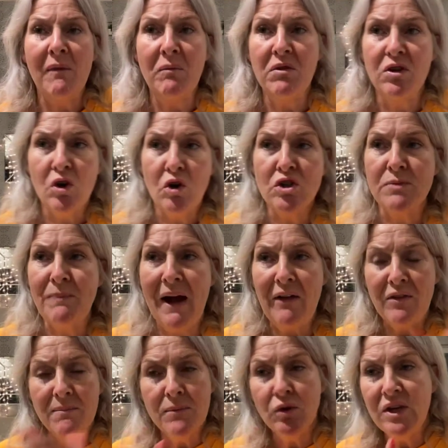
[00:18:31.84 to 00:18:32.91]
we thought about the
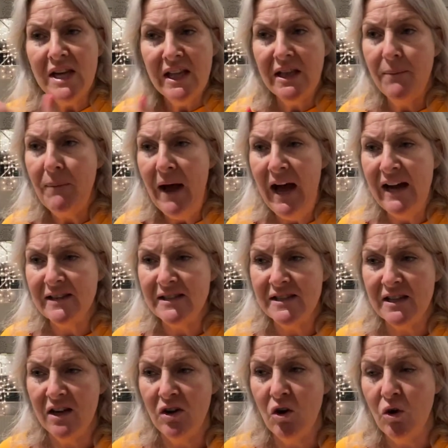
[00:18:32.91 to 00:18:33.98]
money in the past
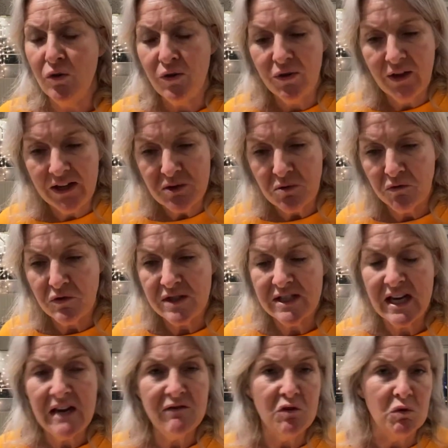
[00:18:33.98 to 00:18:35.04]
and all the things we've
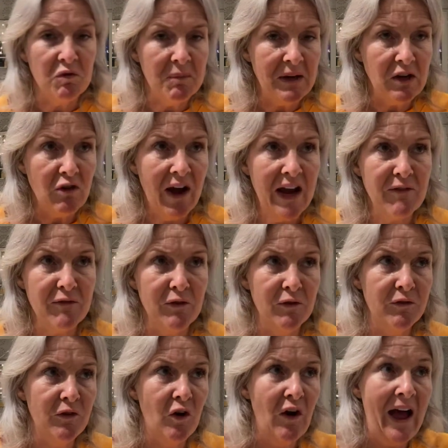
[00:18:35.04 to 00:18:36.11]
received that we've been grateful
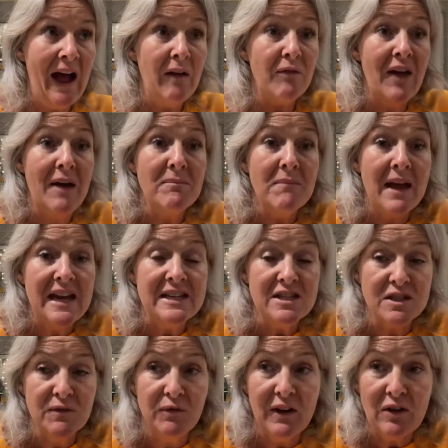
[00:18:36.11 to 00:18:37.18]
for, how that made us
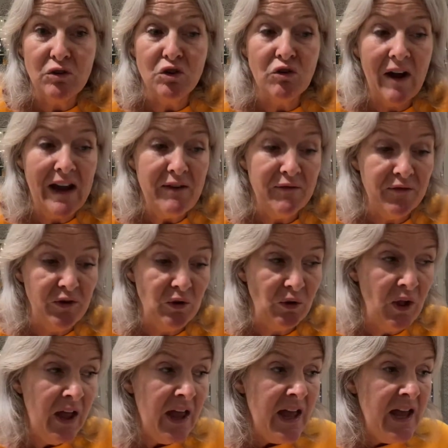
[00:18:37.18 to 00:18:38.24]
feel grateful.
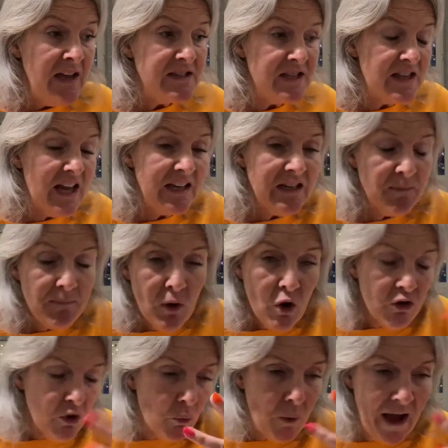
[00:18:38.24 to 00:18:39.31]
So then you're more
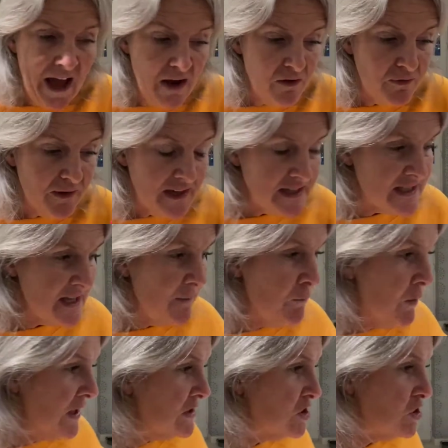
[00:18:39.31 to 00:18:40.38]
aware of it. So then
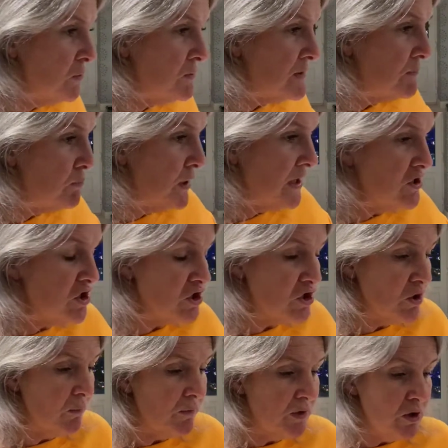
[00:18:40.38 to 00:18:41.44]
when somebody brings you
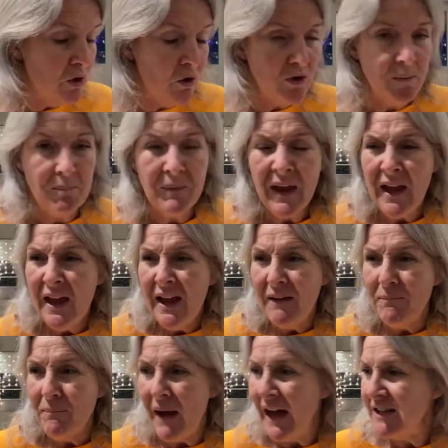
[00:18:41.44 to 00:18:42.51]
something, or you
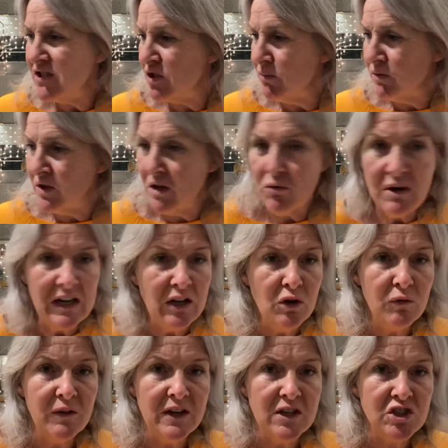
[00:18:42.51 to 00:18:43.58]
buy something you really love
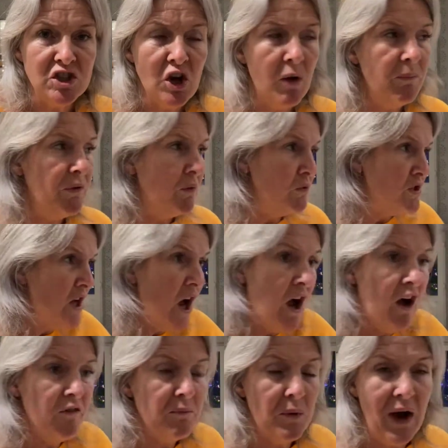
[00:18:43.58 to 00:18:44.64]
in a shop that was
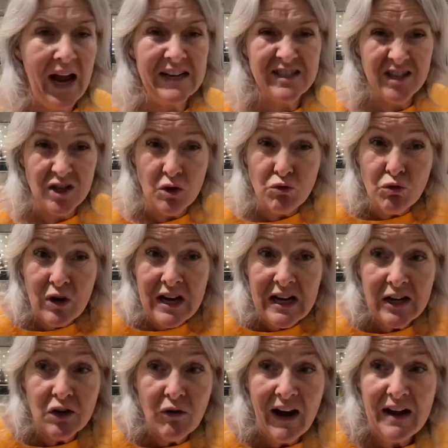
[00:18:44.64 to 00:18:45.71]
half price and you're really
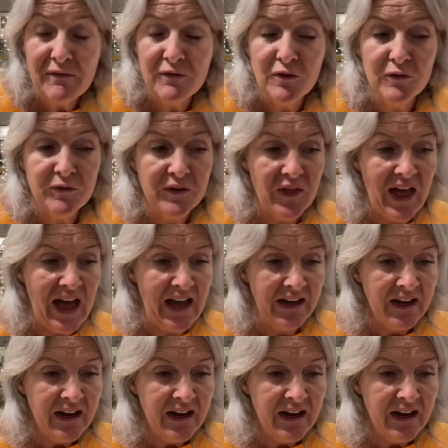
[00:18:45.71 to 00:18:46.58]
grateful for that,